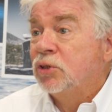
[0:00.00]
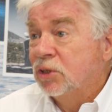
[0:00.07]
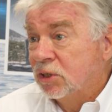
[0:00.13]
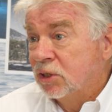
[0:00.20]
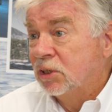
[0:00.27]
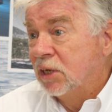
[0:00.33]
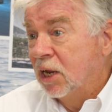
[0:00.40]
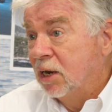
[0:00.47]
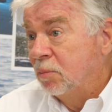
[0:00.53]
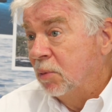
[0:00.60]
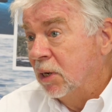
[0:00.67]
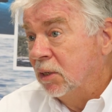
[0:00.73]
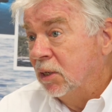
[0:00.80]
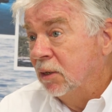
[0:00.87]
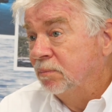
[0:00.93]
the
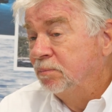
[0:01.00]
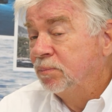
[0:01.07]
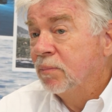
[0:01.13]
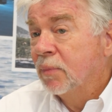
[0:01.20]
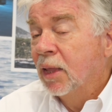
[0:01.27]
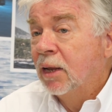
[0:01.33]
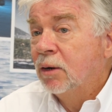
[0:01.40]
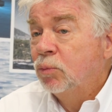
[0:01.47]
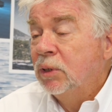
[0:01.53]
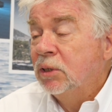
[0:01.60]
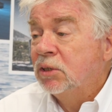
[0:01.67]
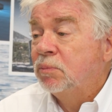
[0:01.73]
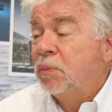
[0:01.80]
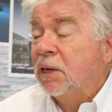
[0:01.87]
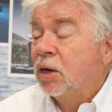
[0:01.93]
sustainability. And we
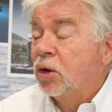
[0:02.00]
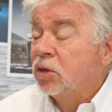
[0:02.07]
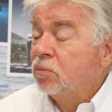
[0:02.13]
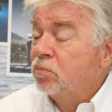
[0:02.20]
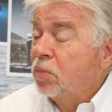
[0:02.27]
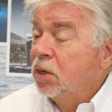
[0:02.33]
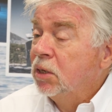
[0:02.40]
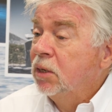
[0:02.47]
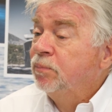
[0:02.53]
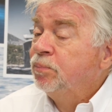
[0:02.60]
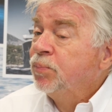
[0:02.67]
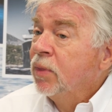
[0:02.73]
spend a lot of money